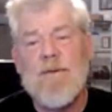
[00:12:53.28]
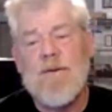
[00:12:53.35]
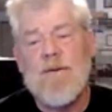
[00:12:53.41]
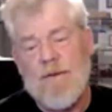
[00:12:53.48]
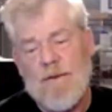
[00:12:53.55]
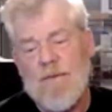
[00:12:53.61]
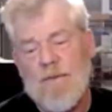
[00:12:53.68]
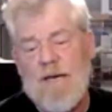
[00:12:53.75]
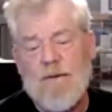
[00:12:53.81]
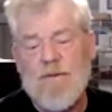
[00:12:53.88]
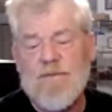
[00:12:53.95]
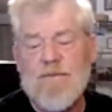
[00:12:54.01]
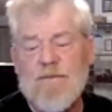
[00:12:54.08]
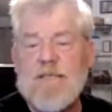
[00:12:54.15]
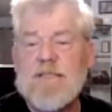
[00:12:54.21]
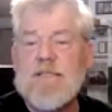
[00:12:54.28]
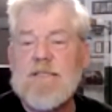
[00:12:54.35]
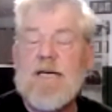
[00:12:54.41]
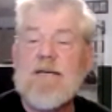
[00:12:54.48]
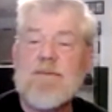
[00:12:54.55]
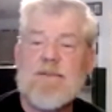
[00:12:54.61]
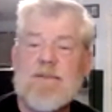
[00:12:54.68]
You can do that with friction
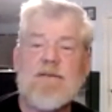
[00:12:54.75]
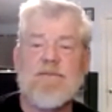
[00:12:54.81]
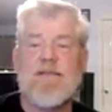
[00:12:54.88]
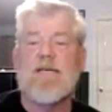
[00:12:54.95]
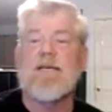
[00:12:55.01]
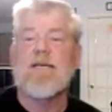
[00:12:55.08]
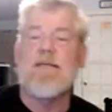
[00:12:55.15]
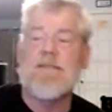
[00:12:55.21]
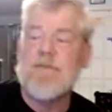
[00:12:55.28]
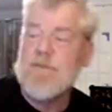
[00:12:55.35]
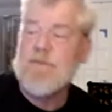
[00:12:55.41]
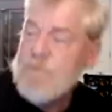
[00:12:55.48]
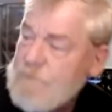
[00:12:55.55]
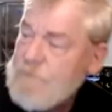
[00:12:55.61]
tape, stuff of that nature.